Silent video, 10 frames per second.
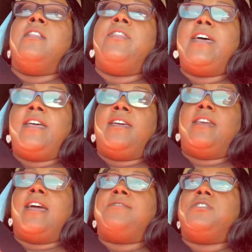
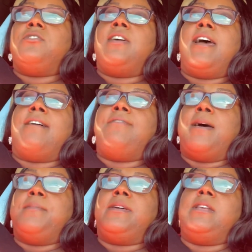Then after you have
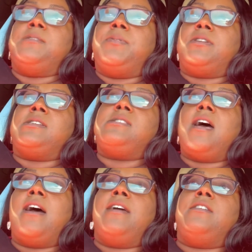that money put
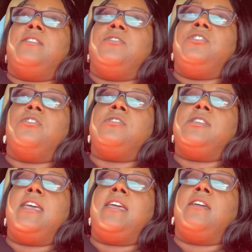aside, you'll
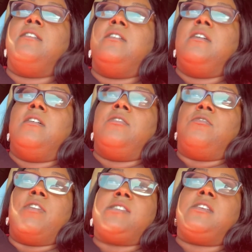take
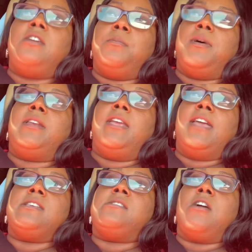the rest of your money
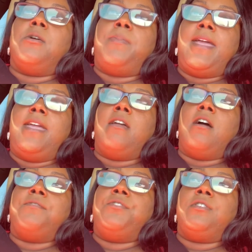and start paying
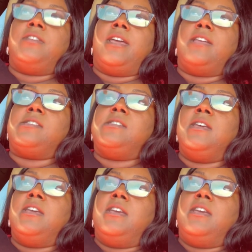off your debts,